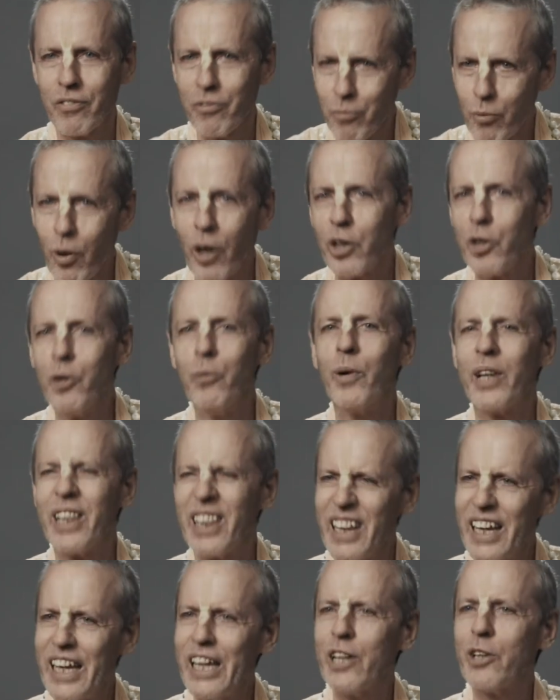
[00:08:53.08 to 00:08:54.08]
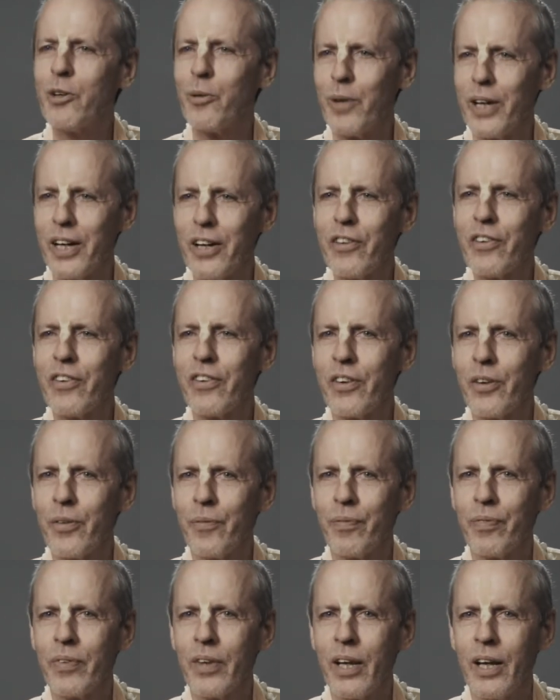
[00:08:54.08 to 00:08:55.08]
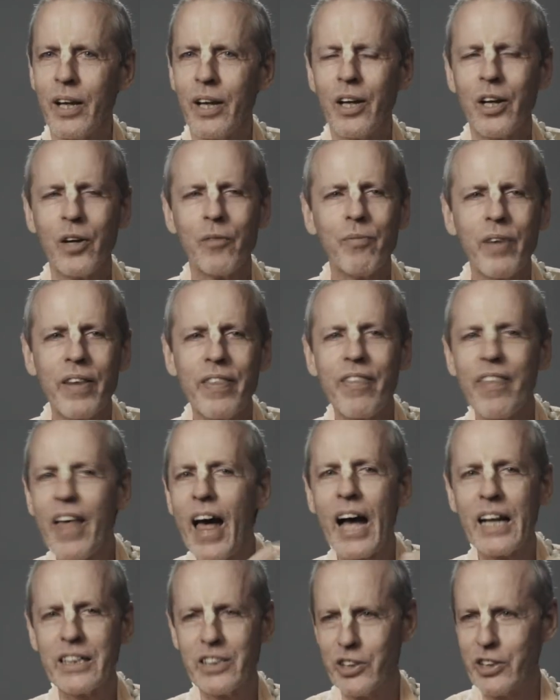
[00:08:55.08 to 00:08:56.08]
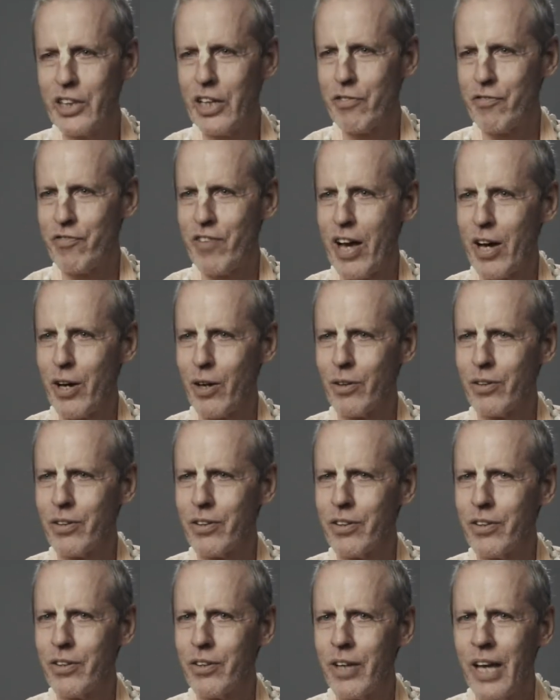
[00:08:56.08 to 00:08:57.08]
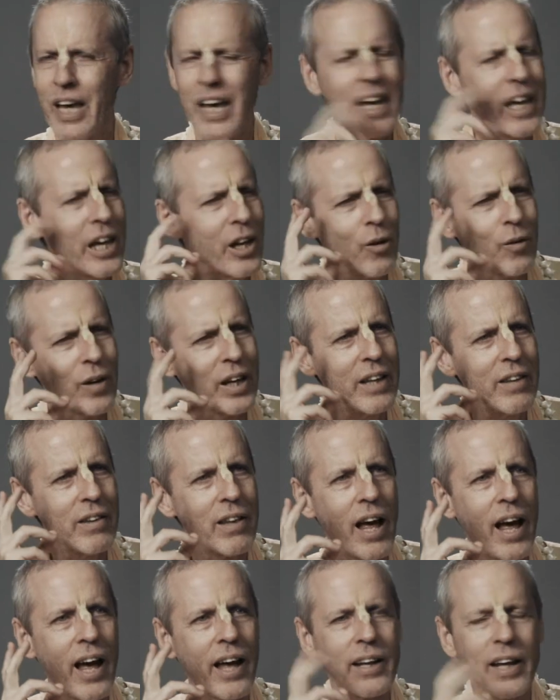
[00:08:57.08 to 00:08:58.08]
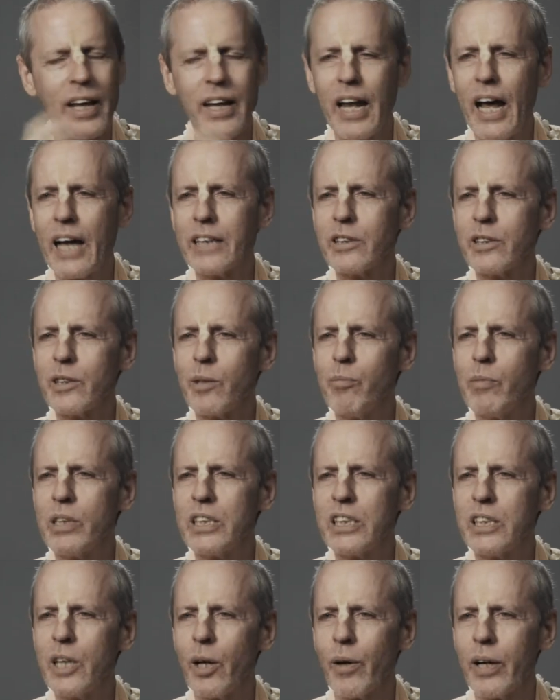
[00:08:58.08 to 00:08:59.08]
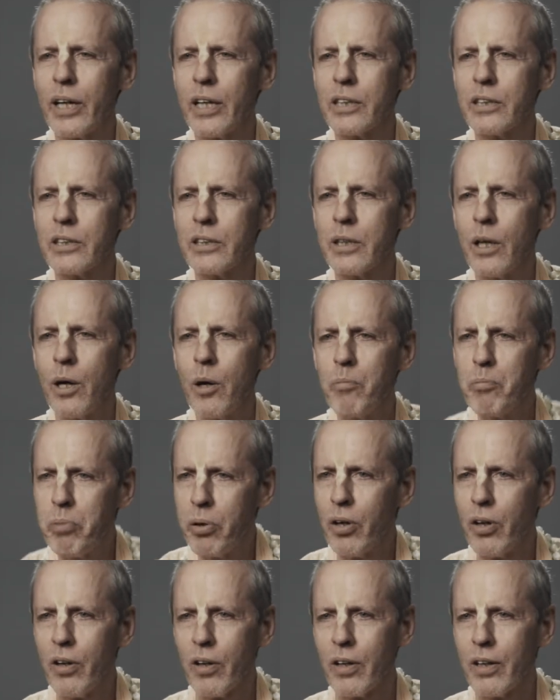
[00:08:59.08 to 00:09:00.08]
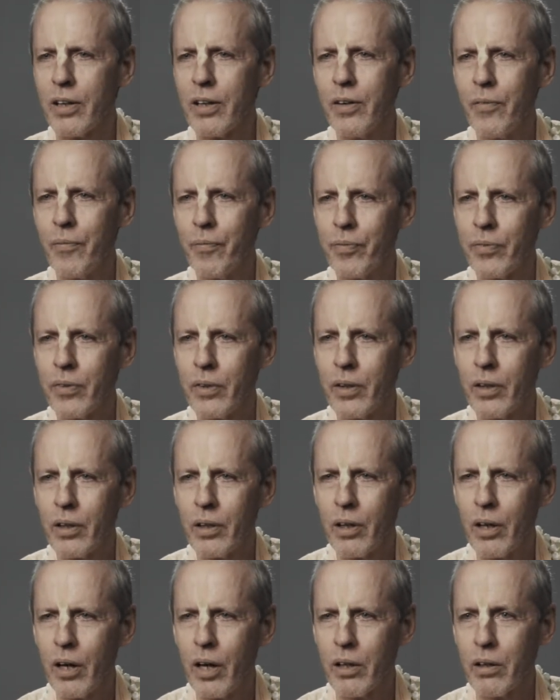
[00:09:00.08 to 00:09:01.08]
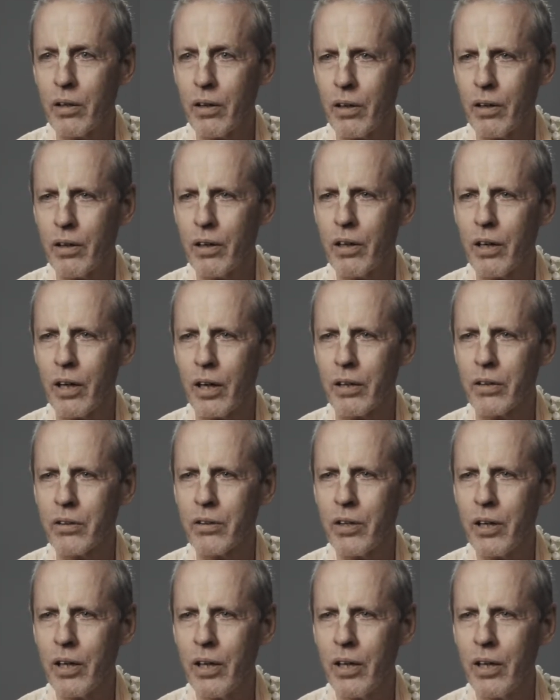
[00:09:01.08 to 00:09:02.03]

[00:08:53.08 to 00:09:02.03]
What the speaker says: what you would lead with, but that she found, hearing that, it had some mysterious pull on her heart